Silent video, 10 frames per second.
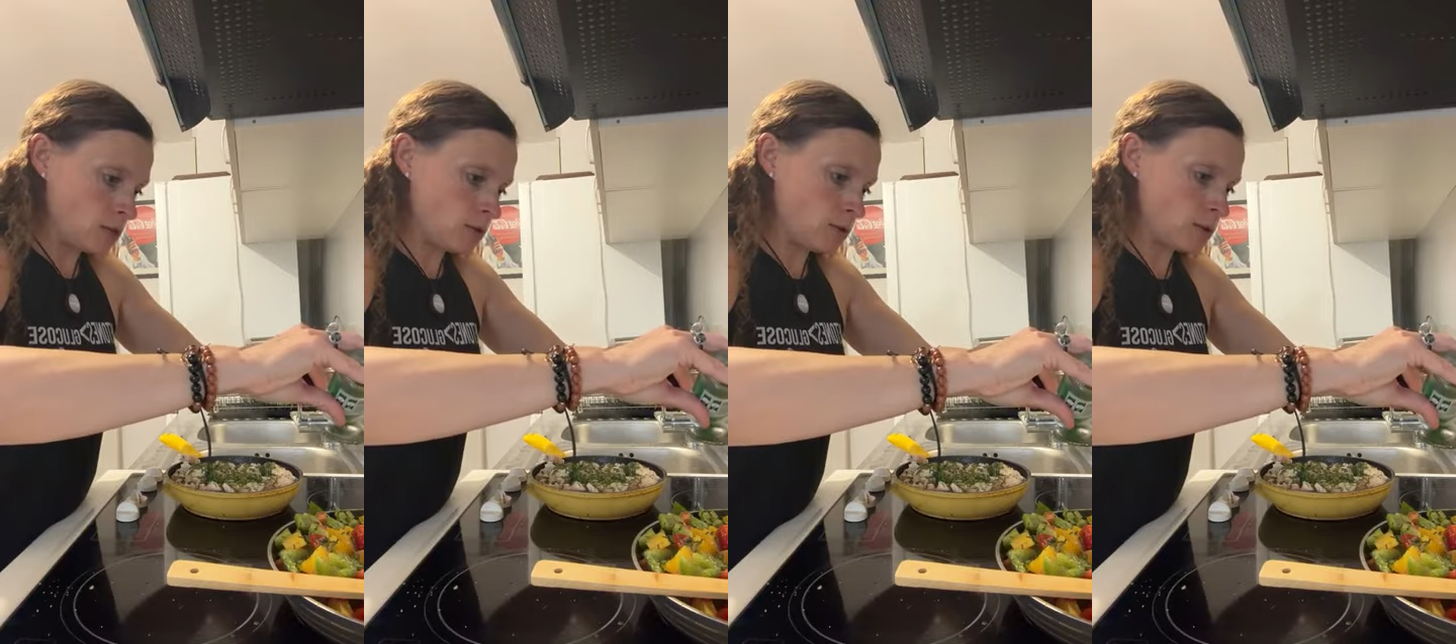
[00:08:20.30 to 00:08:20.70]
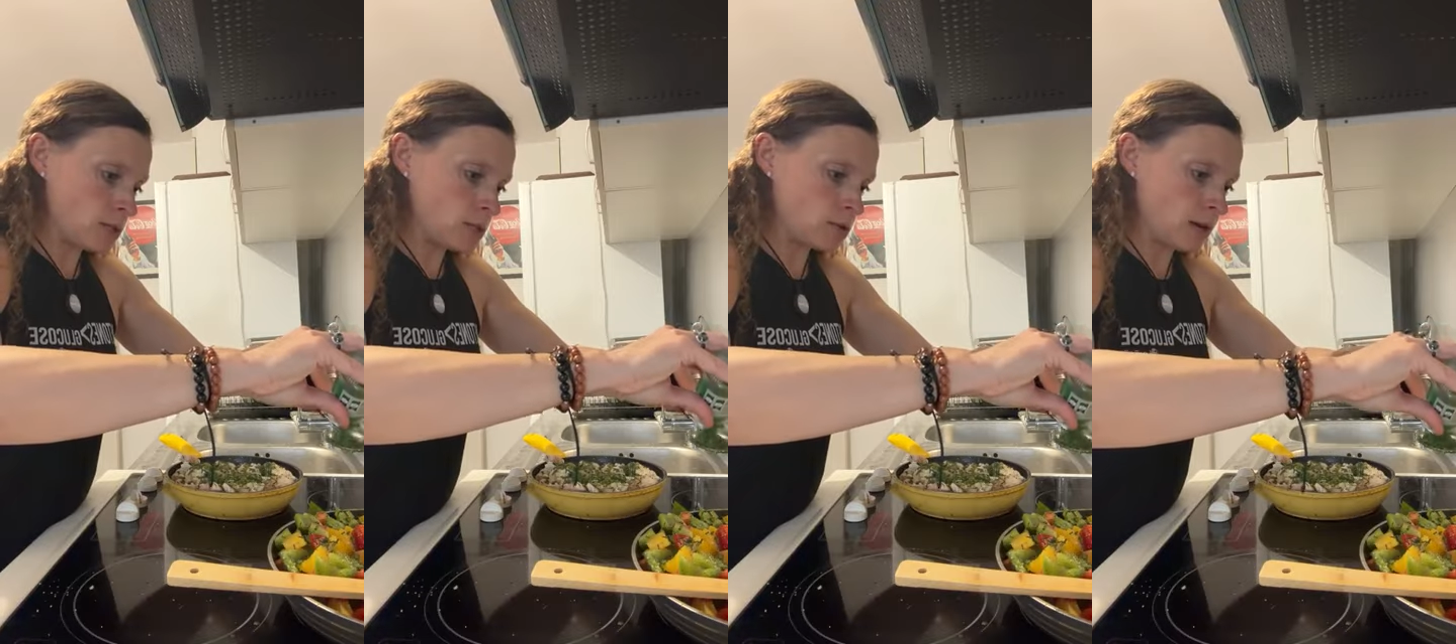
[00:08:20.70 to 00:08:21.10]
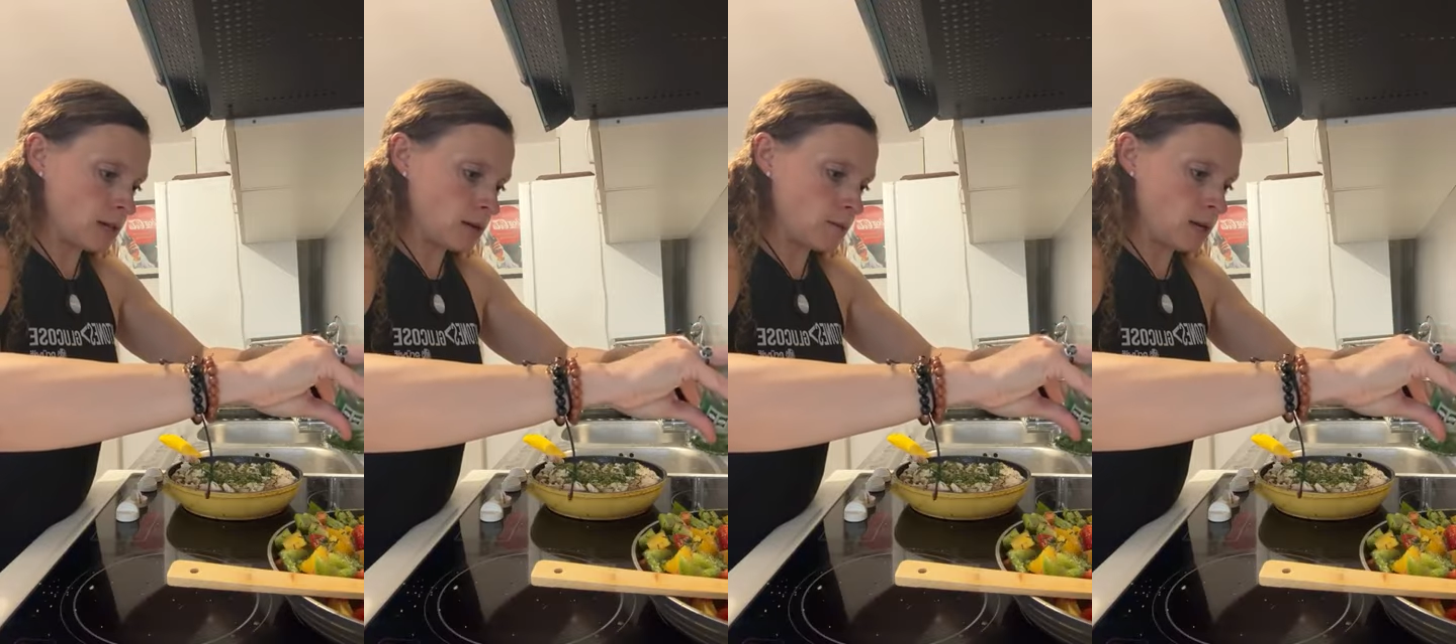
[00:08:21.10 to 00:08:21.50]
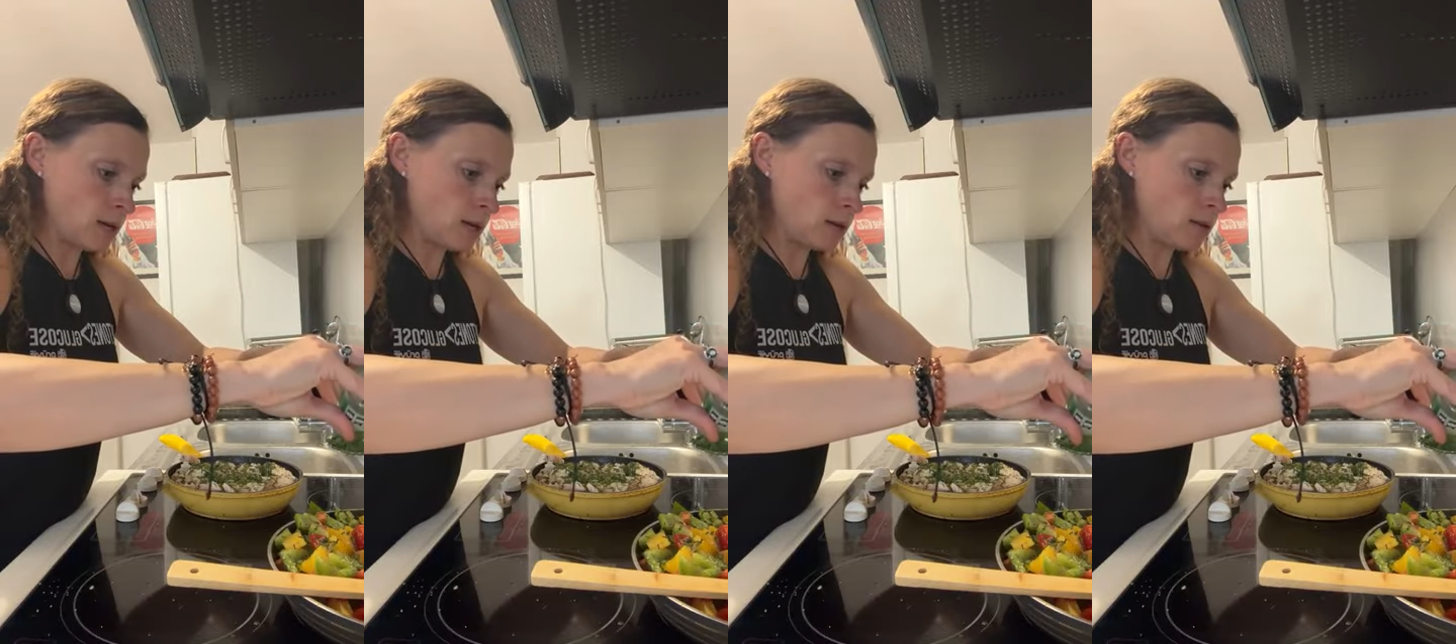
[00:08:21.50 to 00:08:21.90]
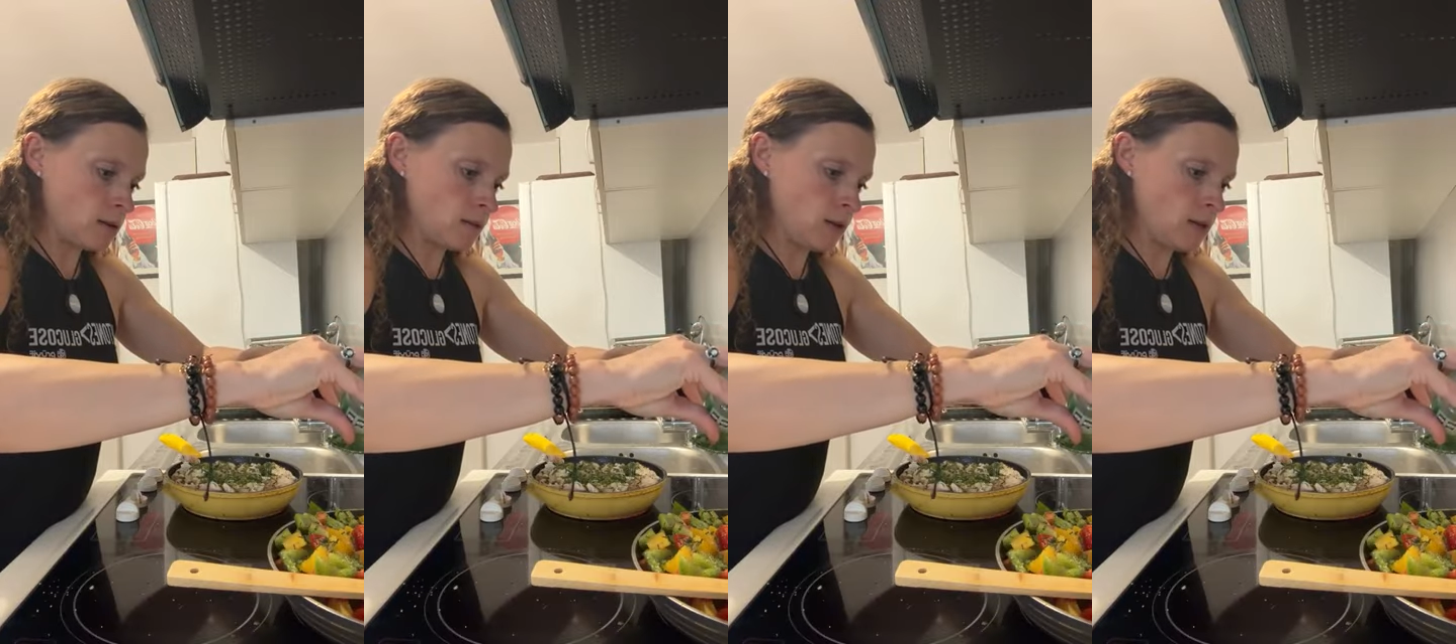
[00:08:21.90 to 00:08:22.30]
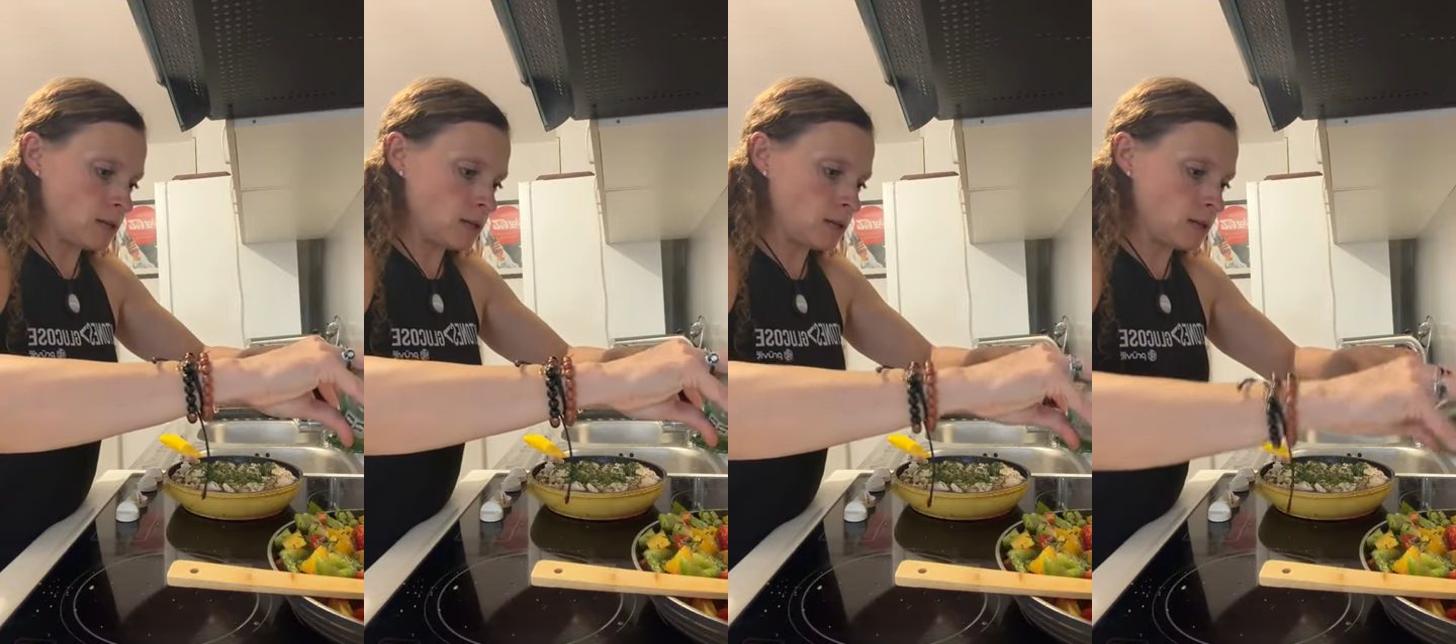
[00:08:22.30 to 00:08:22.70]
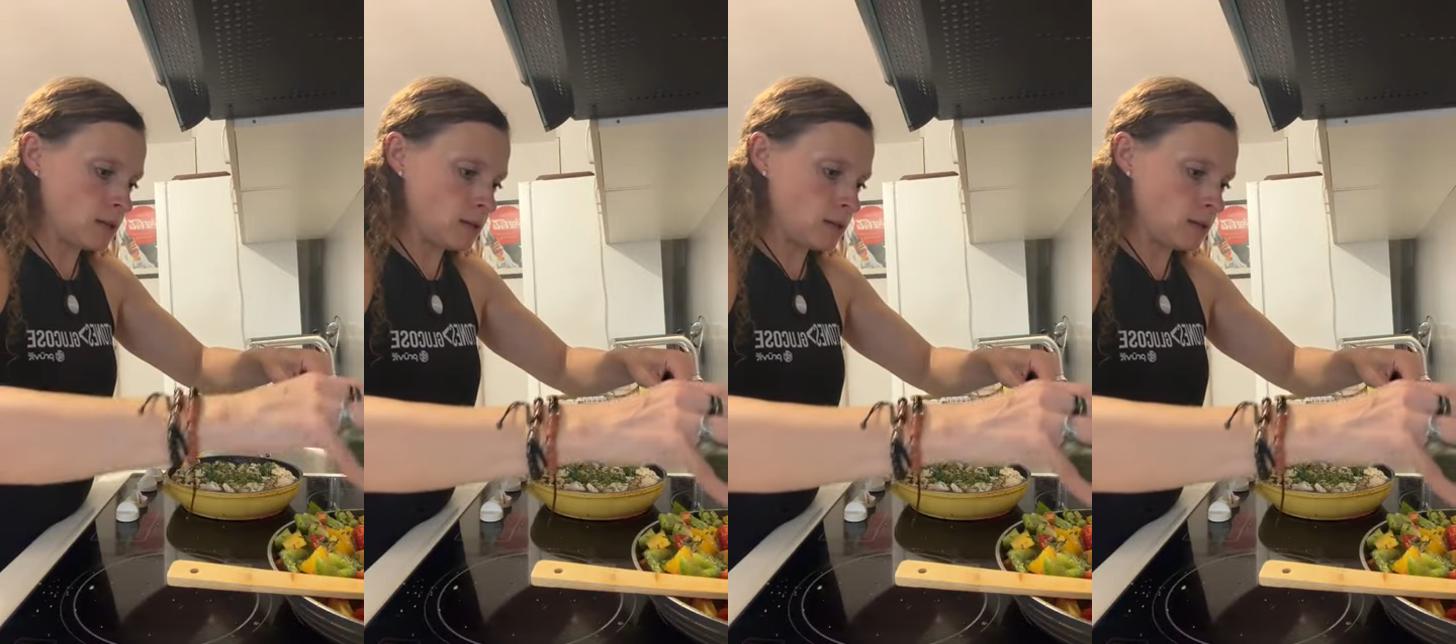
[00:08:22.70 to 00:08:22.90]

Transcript: So this is great that we're eating a lot of it.